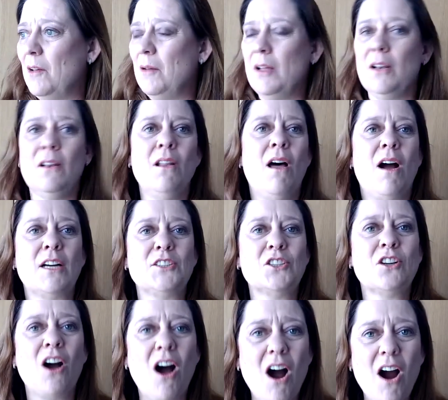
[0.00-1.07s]

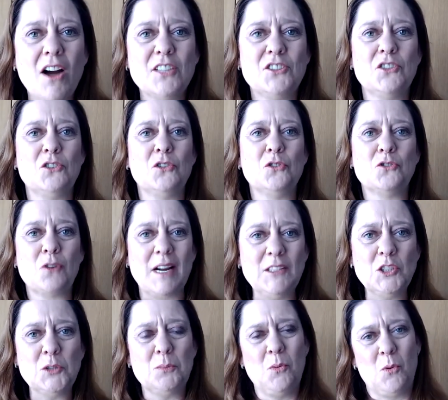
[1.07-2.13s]
large car to
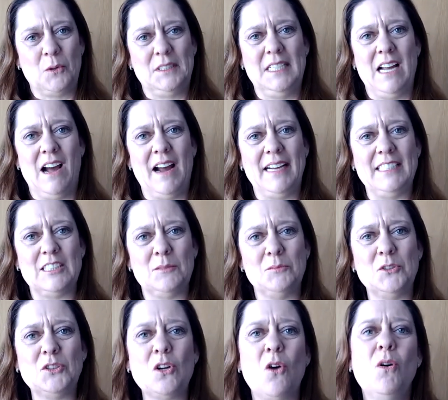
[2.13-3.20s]
transport the item?
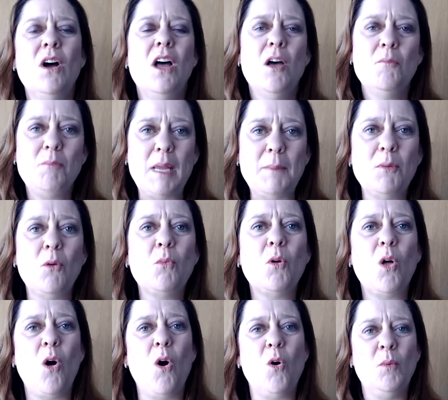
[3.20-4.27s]
So people
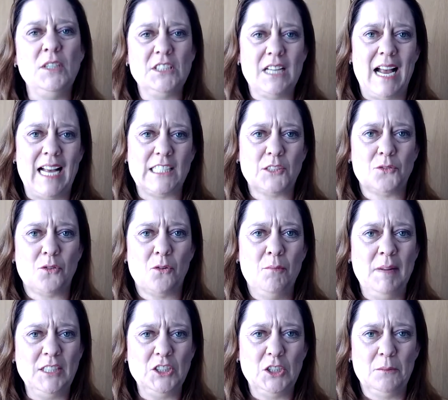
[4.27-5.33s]
will always ask for
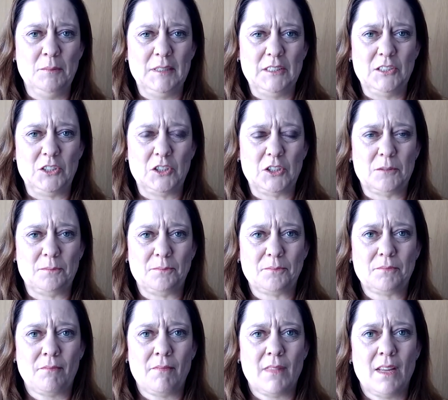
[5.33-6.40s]
measurements.
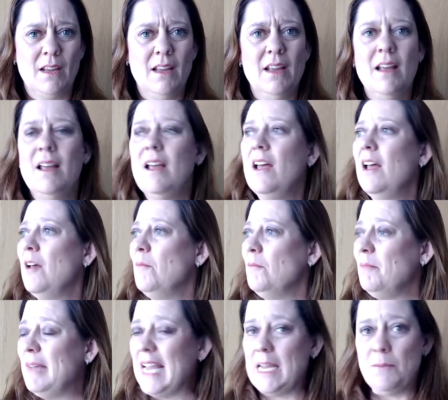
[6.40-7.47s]

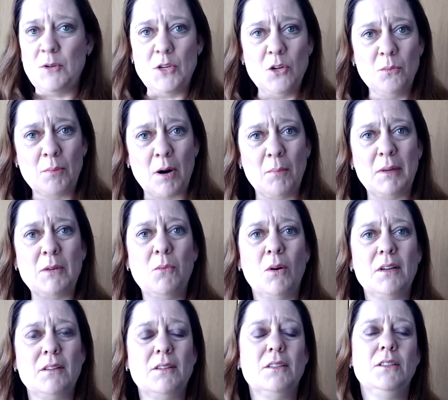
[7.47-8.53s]
Maybe you probably
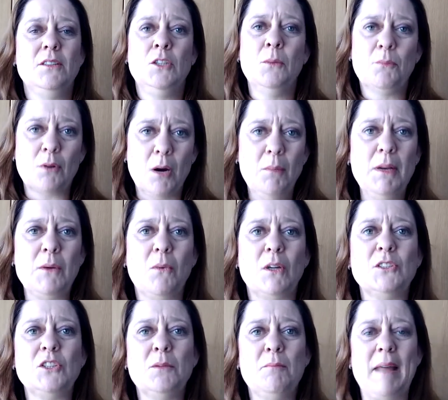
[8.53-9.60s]

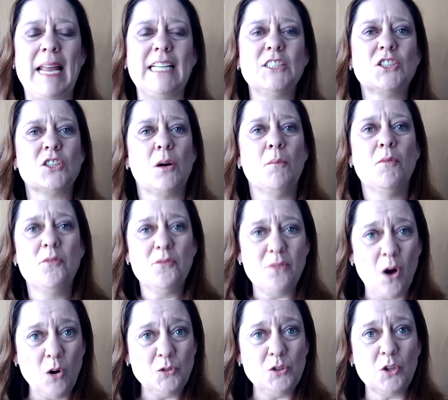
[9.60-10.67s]
want to make some
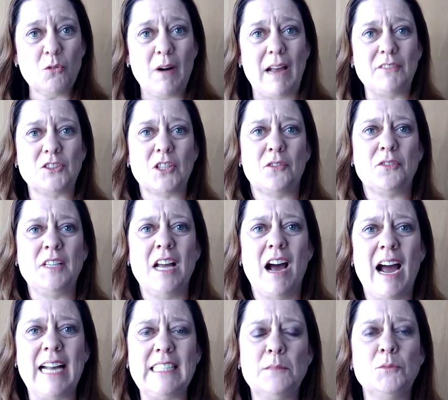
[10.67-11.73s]
photographs of the
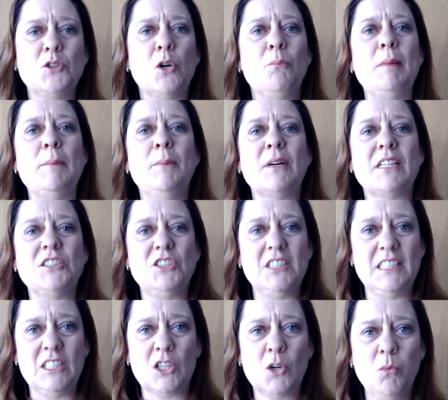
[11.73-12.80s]
item so people can
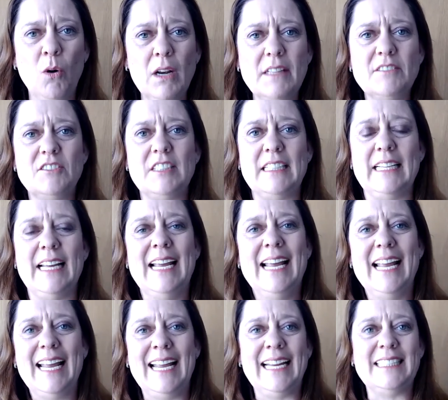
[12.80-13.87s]
see the quality.
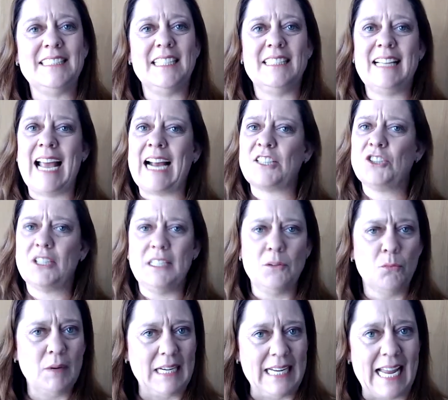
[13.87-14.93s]
Is it actually
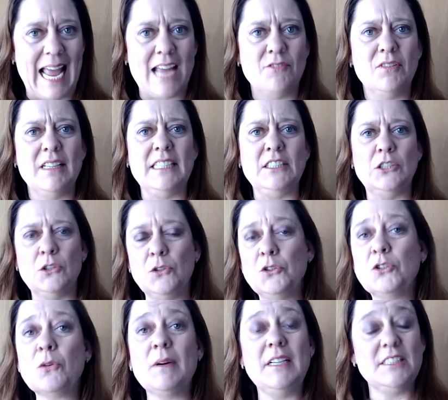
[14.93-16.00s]
really heavily
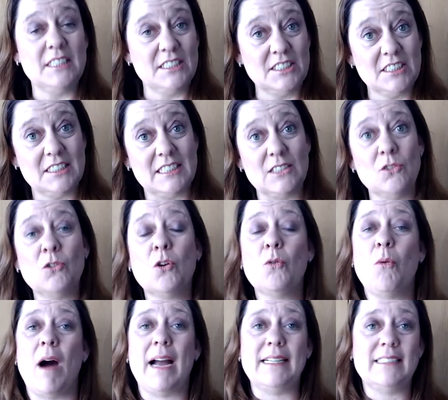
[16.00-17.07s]
used or is it still
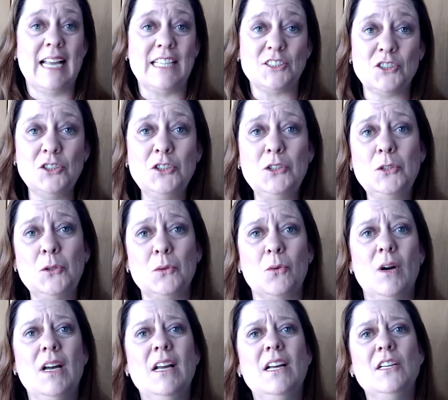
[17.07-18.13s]
quite as
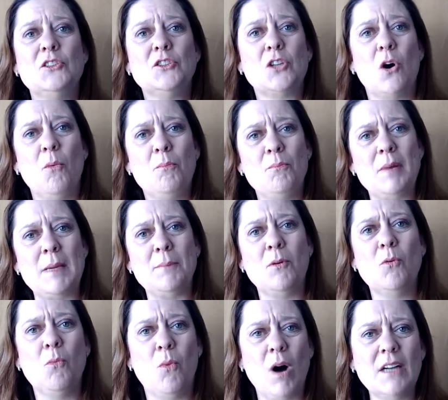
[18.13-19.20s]
new? So
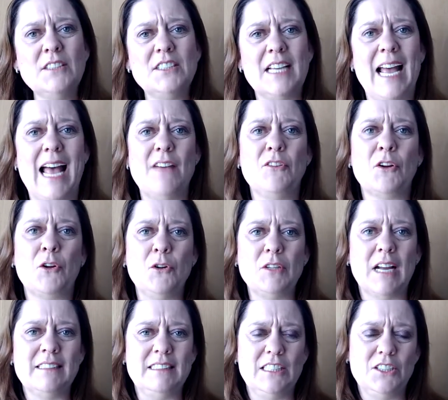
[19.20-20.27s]
people want to have a good
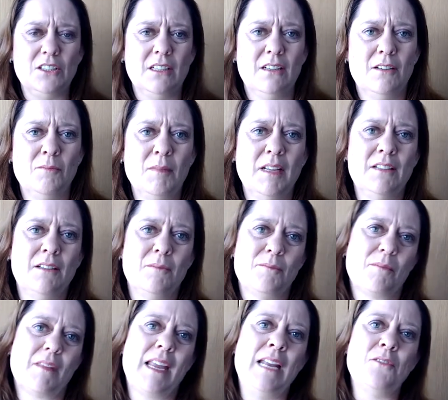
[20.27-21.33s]

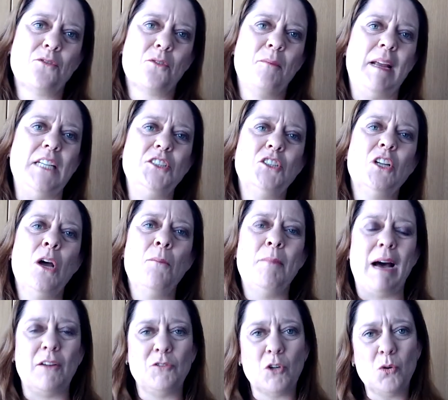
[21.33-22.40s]
information
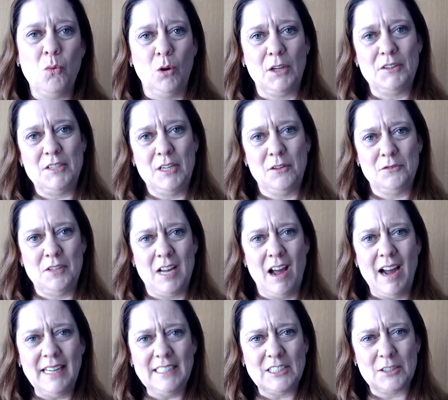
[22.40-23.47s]
about the quality of the
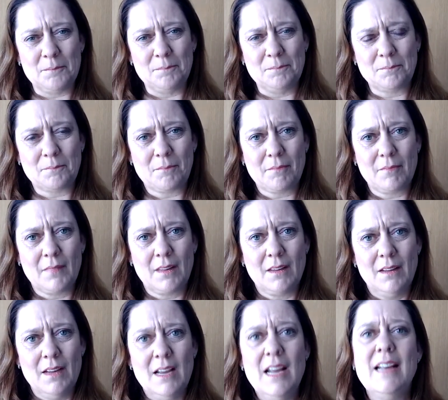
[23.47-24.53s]
item.
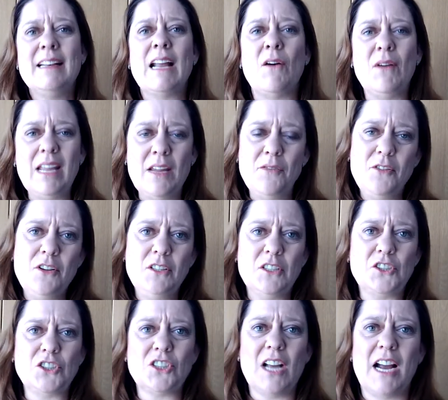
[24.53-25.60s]
Now, if you
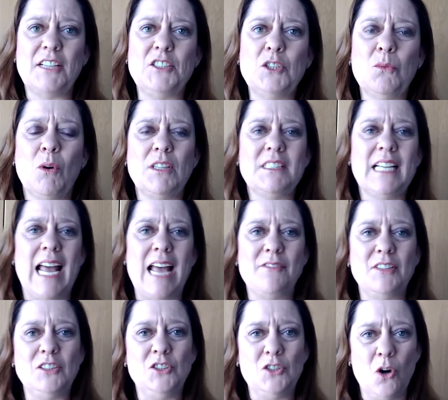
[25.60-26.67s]
decide you want to have
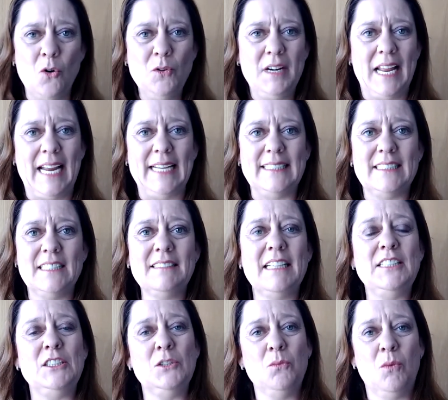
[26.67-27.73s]
it donated
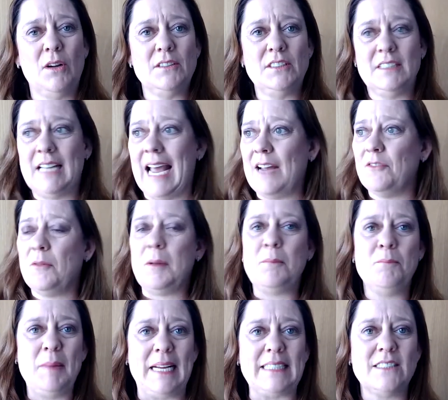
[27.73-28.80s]
and you want to have it
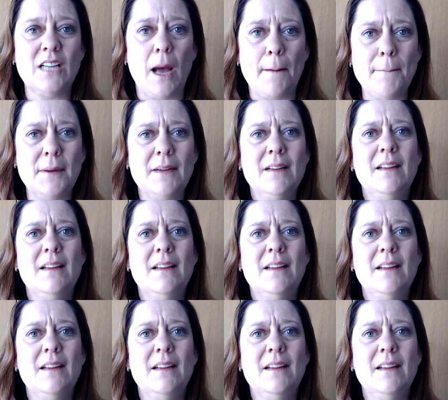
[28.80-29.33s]
picked up,